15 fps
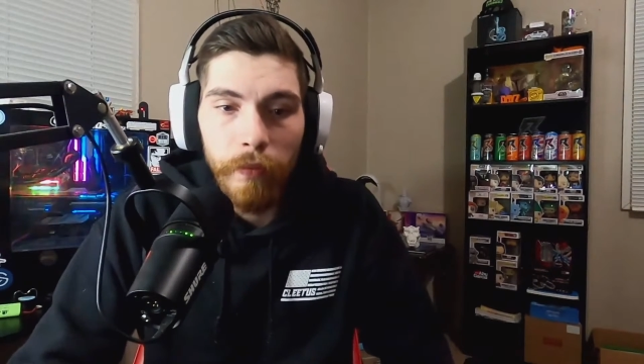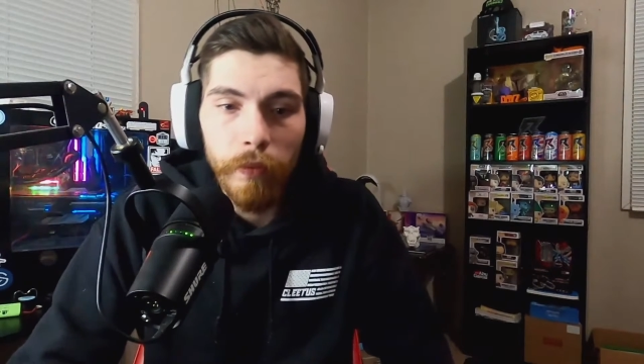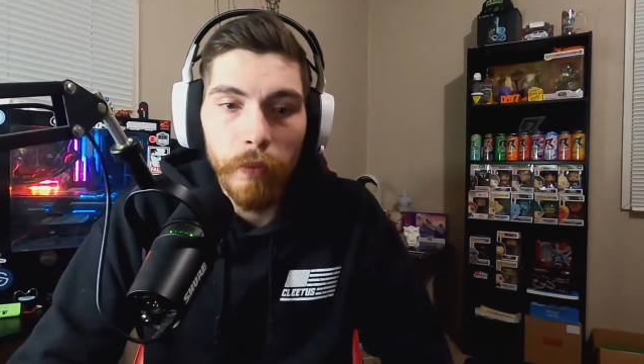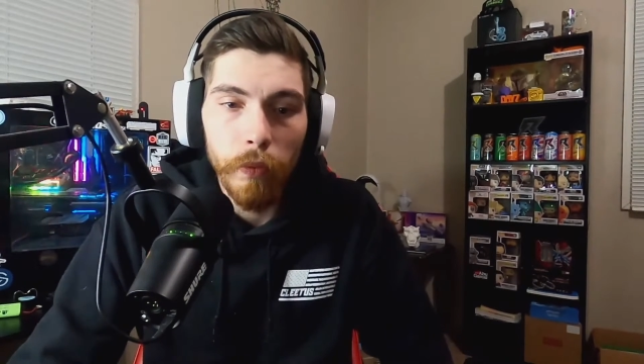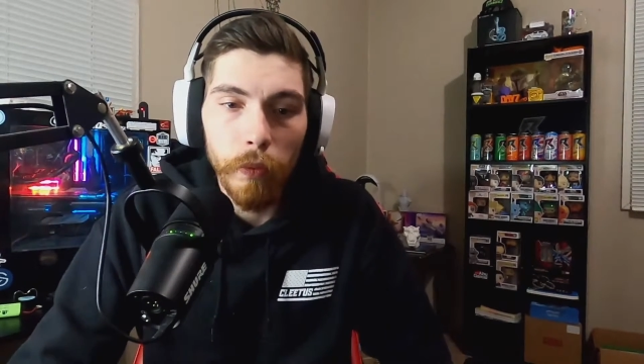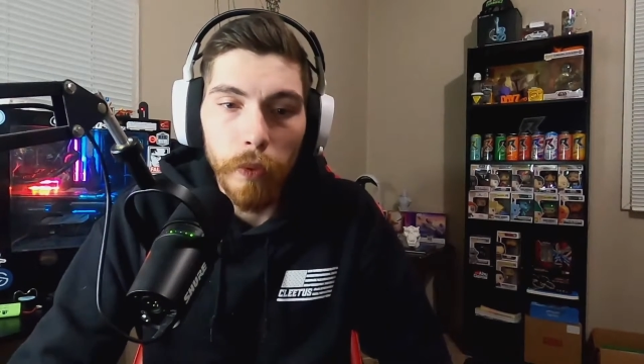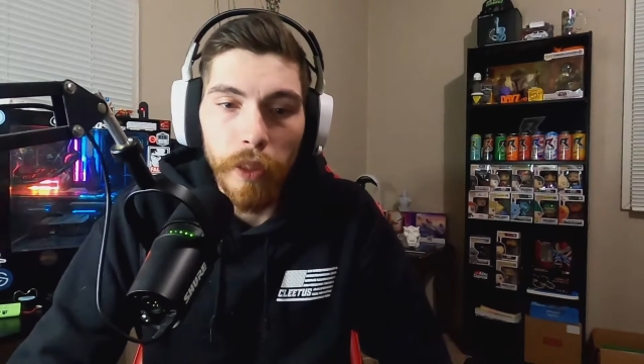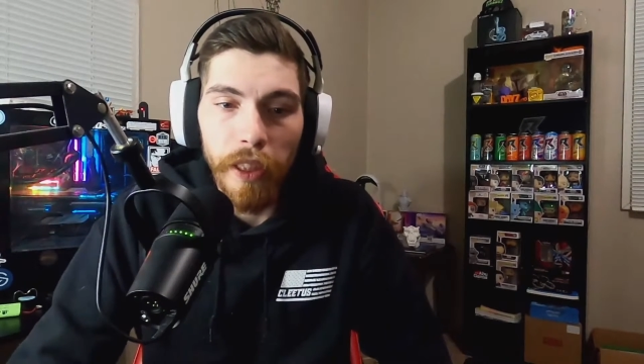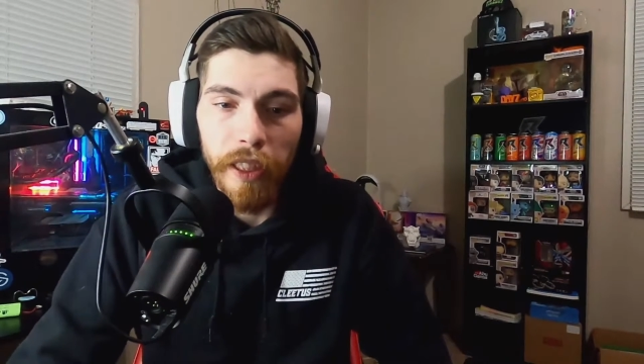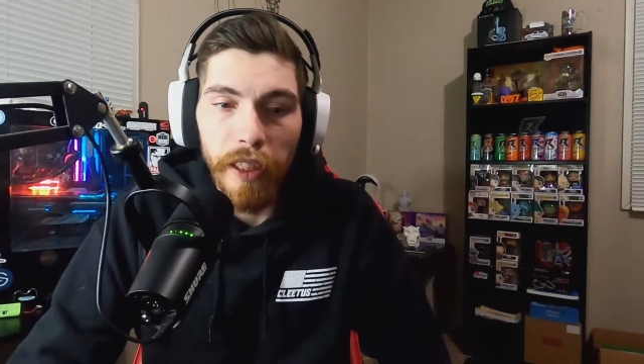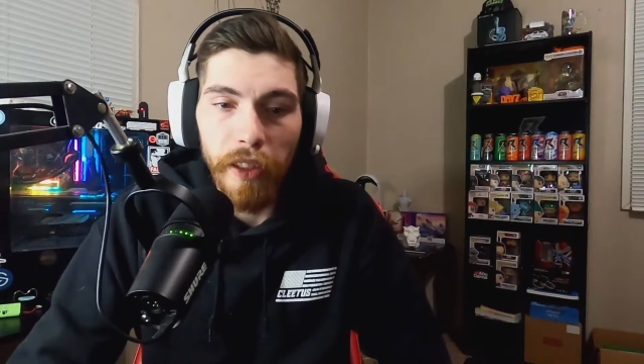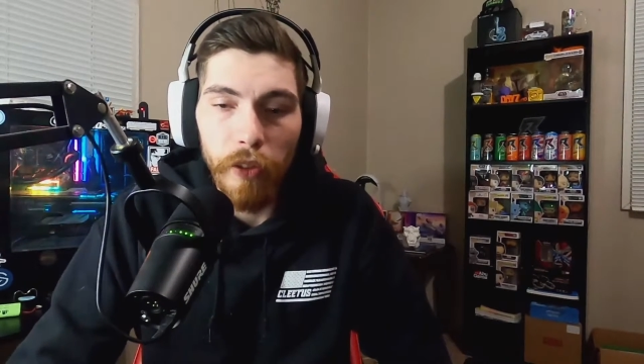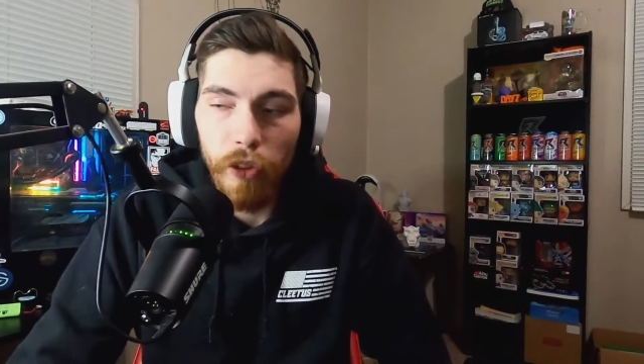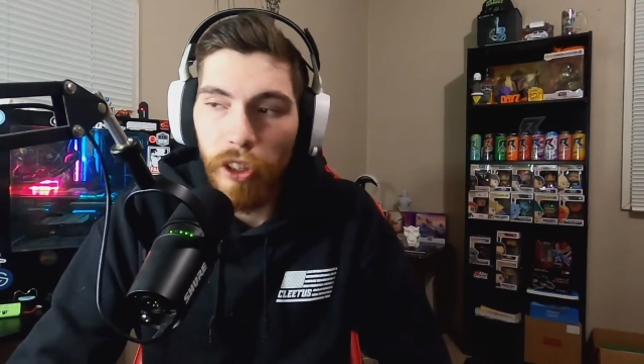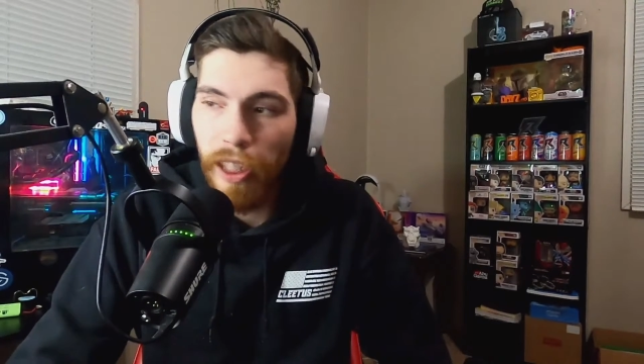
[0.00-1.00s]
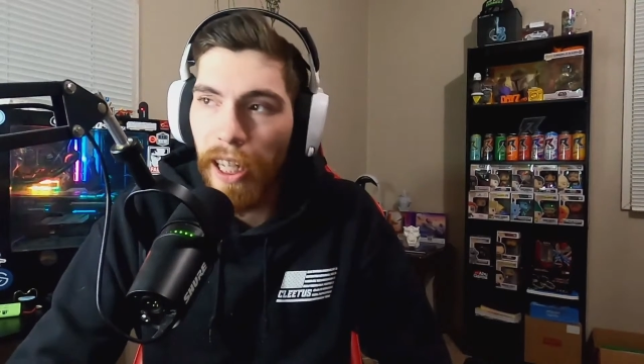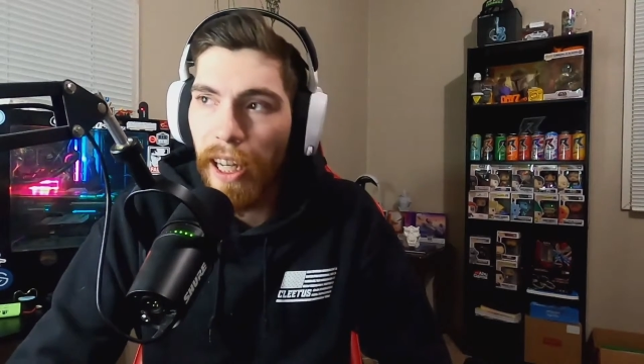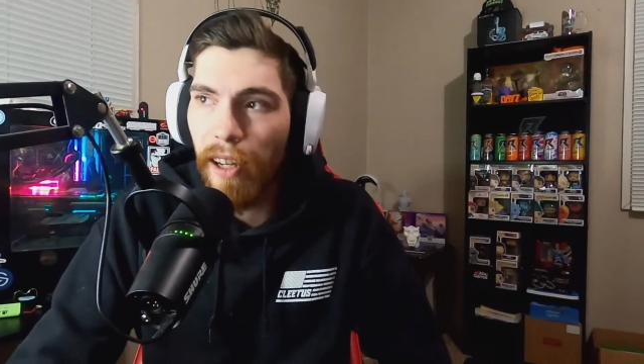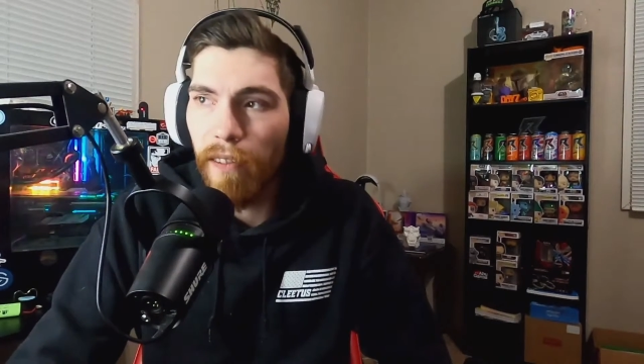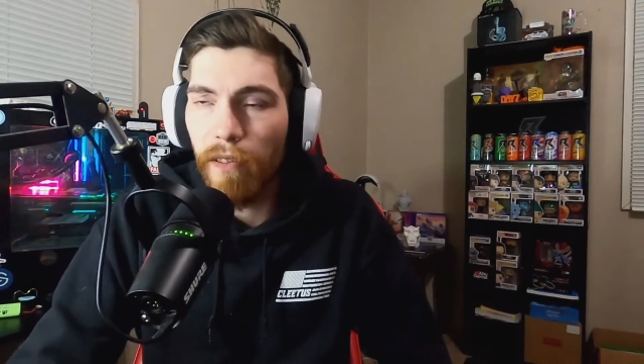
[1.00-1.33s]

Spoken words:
We usually have